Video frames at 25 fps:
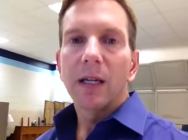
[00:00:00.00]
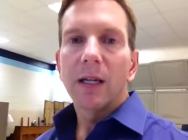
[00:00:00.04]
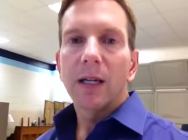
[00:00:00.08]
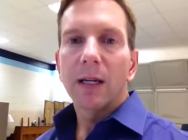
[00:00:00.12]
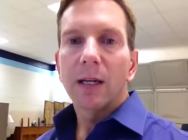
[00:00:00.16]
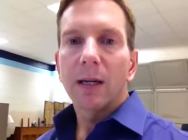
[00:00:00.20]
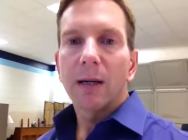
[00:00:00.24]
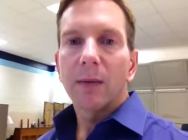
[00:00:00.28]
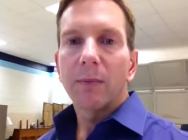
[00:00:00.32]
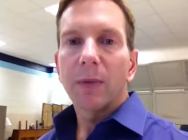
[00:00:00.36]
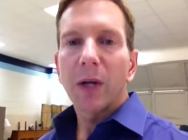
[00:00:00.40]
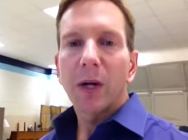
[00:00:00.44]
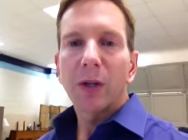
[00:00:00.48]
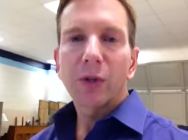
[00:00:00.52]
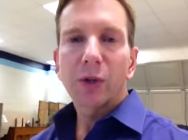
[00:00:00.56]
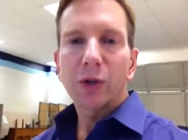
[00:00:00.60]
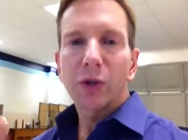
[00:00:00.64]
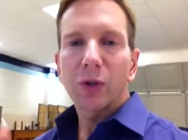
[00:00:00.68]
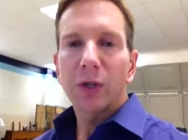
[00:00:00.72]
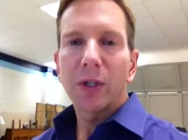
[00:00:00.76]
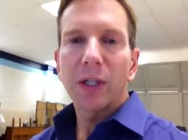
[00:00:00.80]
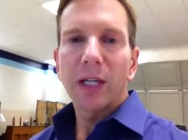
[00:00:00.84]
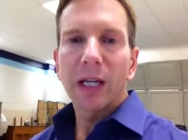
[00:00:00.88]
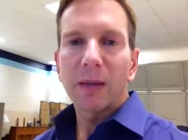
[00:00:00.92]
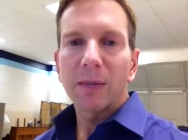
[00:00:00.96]
I'm not
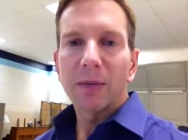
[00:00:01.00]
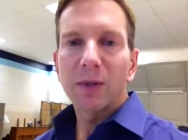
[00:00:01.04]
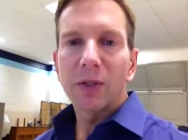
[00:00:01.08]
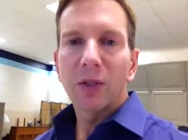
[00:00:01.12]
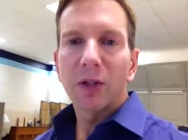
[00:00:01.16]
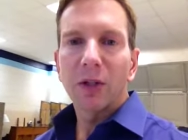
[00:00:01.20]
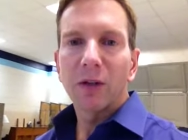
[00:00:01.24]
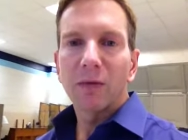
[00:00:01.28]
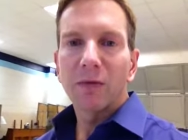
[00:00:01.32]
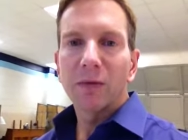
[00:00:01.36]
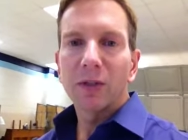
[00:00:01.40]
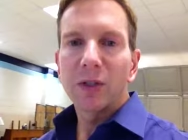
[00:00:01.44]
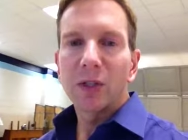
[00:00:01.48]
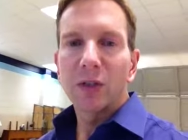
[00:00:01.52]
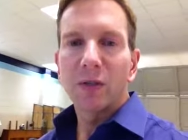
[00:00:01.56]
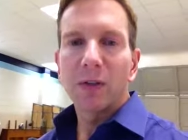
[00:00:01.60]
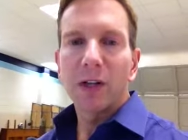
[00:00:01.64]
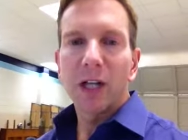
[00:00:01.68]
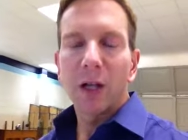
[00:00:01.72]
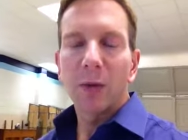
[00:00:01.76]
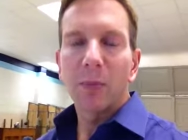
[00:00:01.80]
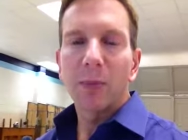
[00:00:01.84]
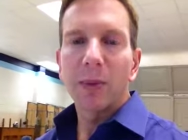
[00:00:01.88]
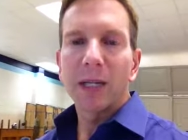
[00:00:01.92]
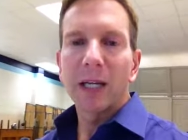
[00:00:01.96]
sure yet. I'm still
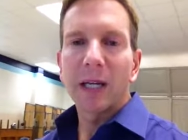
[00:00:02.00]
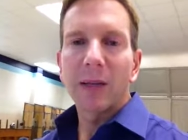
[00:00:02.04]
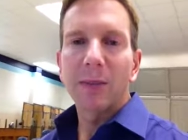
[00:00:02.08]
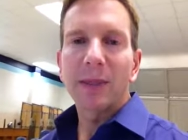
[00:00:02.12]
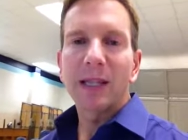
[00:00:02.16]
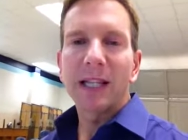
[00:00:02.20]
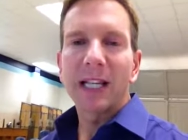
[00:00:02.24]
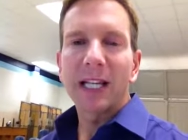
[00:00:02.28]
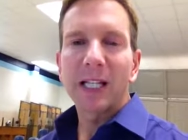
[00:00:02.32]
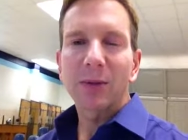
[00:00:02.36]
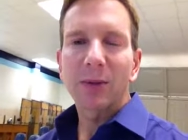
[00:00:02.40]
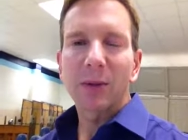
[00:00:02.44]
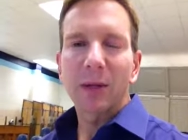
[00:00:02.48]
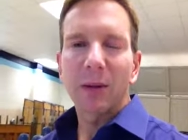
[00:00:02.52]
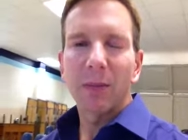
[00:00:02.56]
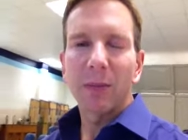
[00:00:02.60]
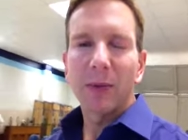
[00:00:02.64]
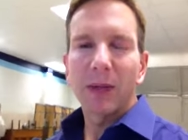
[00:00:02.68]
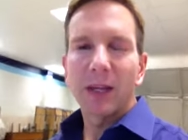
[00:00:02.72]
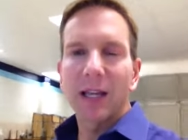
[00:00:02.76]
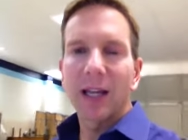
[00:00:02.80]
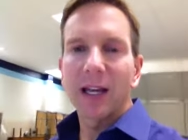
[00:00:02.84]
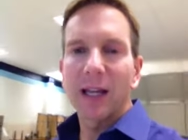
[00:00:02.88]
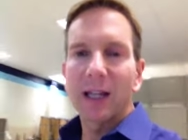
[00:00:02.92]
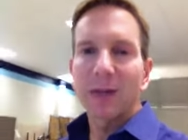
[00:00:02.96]
developing it, but that's what I'm
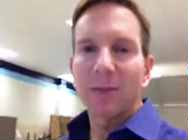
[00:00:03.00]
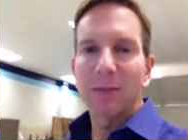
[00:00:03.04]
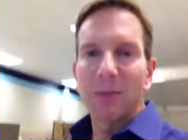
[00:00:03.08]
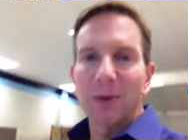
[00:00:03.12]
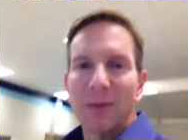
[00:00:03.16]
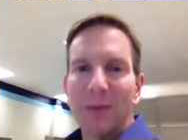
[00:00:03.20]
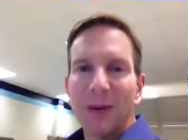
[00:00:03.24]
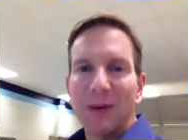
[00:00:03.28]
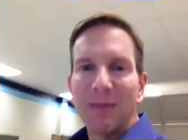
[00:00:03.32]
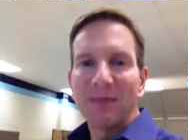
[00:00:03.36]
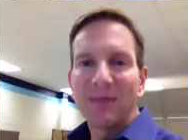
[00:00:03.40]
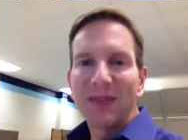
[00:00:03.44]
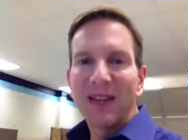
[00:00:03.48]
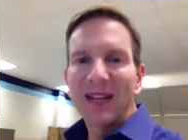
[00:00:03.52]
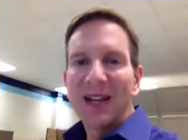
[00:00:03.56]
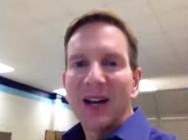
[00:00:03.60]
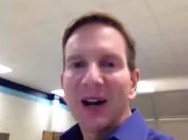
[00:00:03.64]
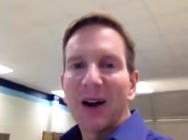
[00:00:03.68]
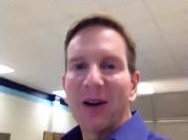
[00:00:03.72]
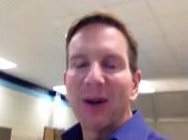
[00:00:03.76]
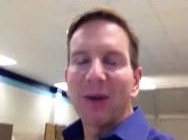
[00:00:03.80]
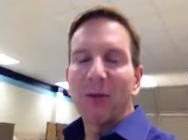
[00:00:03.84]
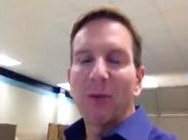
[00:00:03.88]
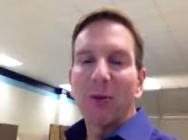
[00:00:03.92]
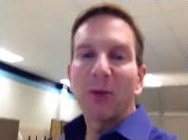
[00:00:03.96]
thinking at the moment.
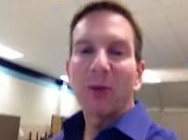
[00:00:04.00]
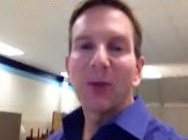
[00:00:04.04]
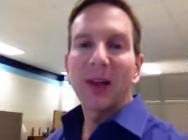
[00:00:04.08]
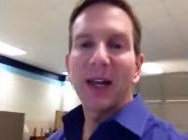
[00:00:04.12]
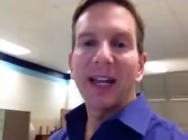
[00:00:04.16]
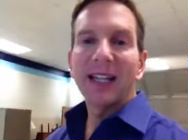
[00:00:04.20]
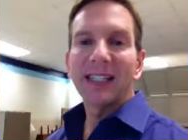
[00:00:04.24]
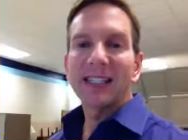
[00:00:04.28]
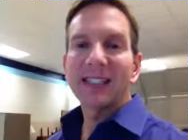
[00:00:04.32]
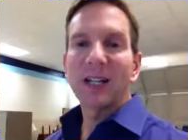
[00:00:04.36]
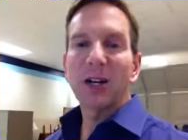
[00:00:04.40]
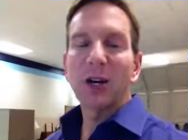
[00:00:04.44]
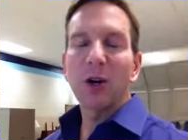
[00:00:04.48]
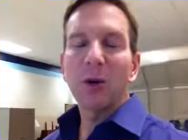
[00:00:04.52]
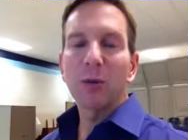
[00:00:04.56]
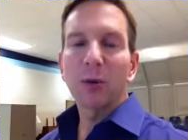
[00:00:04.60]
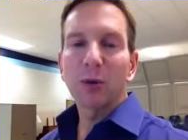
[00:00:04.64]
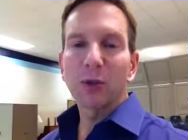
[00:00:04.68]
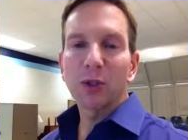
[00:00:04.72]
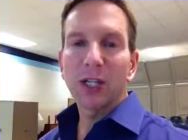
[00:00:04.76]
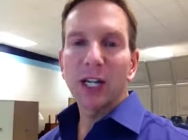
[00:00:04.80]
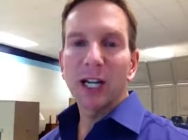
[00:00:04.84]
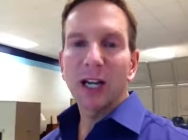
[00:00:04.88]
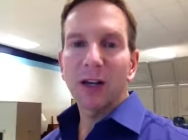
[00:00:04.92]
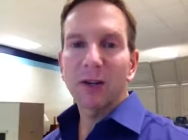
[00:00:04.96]
All right, well, thanks. I hope
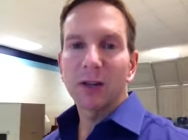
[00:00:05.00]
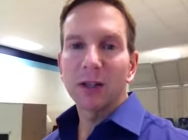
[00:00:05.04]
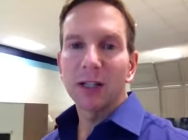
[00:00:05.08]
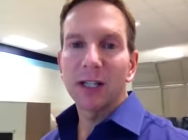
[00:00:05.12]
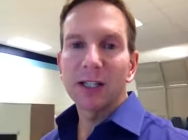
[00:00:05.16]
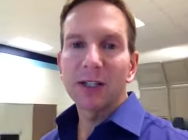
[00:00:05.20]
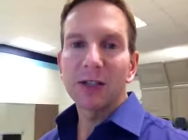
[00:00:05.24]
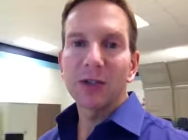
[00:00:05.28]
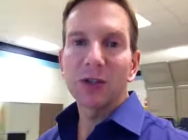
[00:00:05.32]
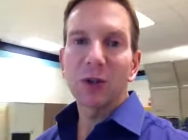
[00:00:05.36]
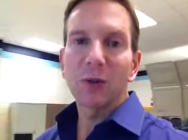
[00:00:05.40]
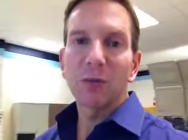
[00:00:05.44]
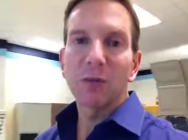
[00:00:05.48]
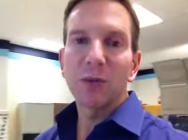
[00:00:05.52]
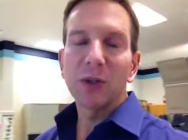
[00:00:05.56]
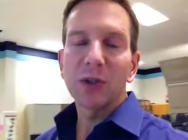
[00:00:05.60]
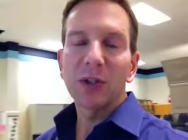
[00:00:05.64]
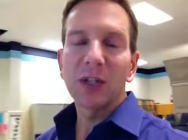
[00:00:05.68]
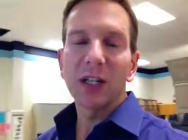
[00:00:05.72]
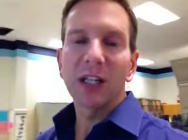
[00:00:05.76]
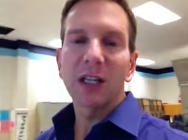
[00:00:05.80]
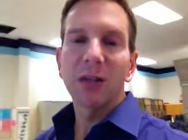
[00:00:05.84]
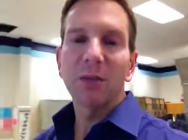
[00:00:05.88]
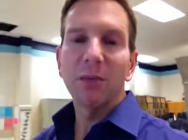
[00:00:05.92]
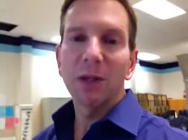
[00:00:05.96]
you'll check out the lessons on
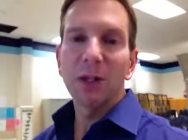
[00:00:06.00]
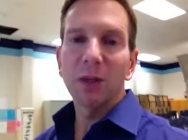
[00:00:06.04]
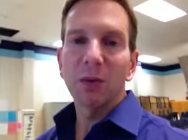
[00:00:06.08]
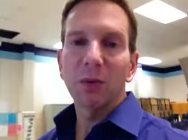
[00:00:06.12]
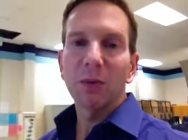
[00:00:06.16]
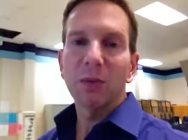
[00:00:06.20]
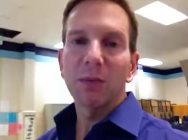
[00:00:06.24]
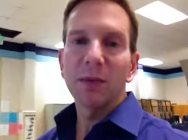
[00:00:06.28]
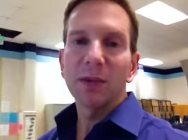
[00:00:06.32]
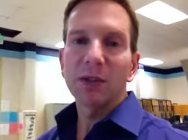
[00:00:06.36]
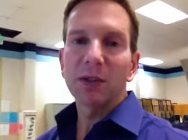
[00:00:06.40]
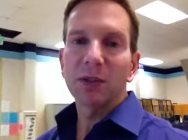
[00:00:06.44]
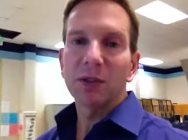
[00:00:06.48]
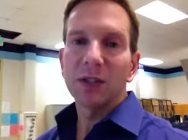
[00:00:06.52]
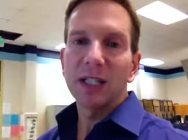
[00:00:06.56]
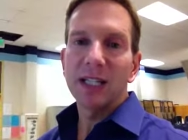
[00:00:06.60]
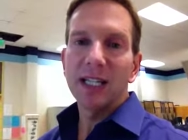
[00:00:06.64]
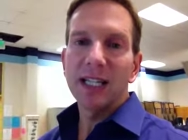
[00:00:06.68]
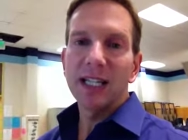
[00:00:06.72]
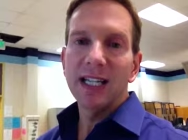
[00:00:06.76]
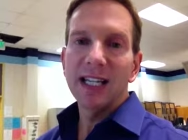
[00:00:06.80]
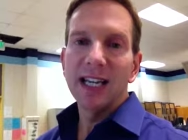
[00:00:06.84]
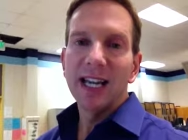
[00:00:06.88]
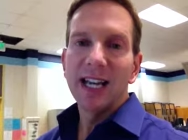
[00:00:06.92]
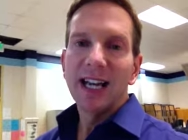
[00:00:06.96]
Music in the Middle with Mr.
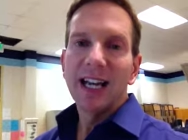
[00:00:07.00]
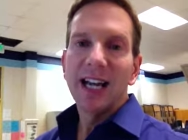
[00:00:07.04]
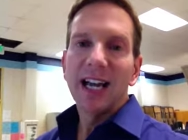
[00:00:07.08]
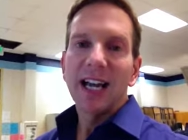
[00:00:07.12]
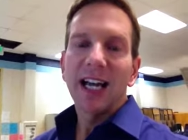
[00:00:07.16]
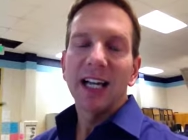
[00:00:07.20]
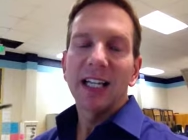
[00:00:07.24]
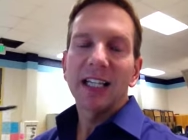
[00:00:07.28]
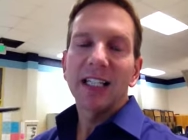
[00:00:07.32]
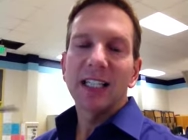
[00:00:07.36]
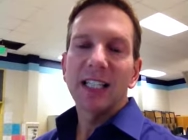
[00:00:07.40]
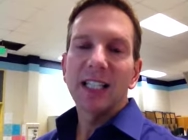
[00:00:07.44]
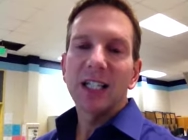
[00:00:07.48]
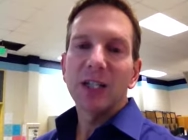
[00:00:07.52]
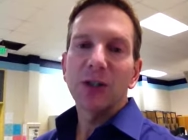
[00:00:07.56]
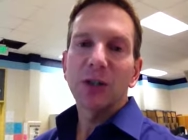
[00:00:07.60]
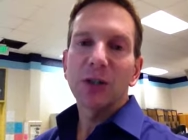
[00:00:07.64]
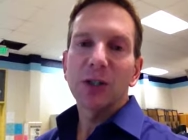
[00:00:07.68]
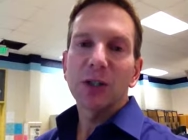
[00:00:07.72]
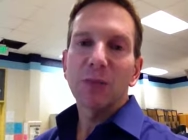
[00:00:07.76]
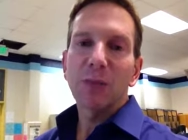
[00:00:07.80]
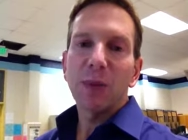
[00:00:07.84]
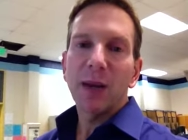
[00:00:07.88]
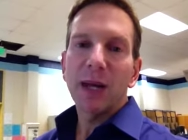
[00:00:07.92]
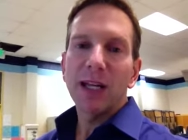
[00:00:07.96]
D at
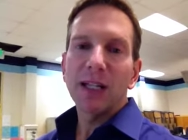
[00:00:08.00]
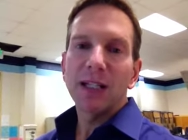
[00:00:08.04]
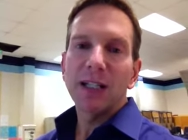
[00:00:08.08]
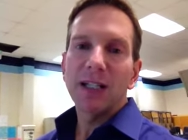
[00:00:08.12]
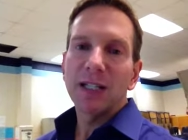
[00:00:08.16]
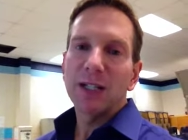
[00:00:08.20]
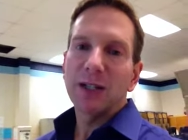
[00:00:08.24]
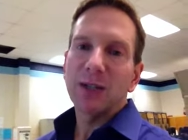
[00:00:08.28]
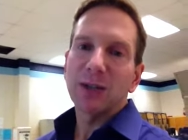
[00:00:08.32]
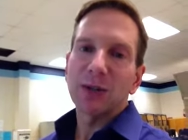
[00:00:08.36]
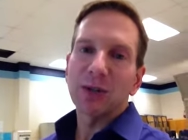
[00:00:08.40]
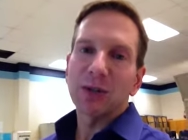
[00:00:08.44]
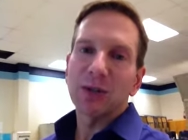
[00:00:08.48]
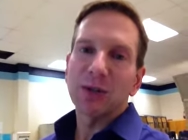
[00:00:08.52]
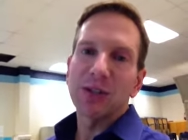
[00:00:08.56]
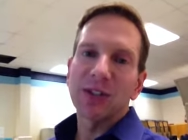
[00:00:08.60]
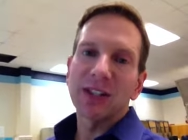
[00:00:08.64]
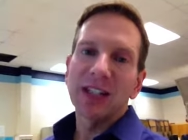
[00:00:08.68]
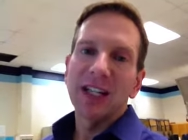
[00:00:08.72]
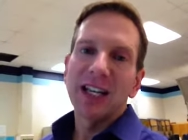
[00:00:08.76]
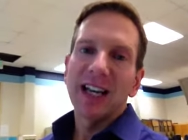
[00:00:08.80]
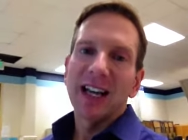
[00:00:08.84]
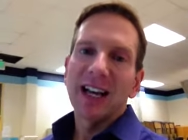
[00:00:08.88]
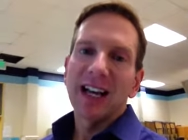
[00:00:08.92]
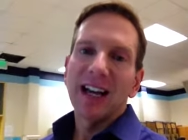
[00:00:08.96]
Teachers Pay
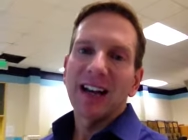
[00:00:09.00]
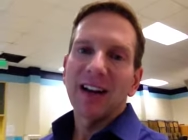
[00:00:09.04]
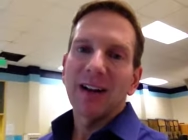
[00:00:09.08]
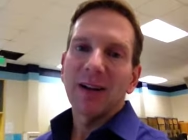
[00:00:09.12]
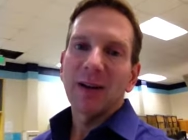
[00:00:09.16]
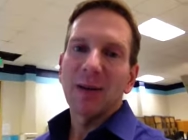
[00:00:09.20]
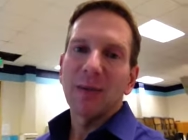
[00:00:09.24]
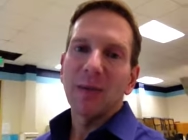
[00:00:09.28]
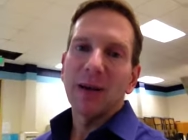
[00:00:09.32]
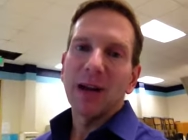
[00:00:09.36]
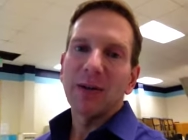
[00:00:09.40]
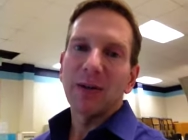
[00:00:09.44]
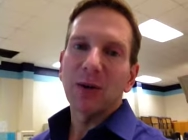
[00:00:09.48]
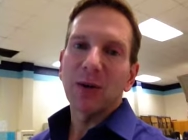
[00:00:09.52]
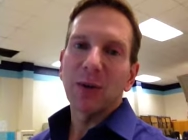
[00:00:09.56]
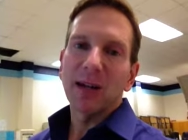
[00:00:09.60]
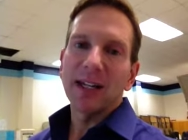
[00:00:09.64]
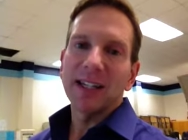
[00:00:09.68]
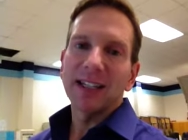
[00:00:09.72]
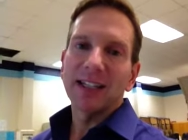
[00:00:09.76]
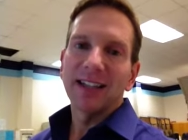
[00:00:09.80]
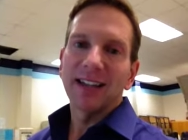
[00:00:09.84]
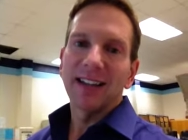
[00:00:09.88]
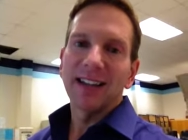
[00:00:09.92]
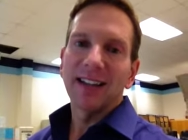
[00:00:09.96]
Teachers. Have a
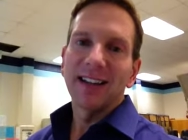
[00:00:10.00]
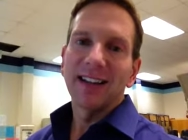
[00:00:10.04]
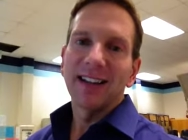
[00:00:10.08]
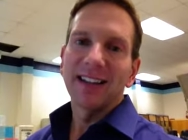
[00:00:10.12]
great day.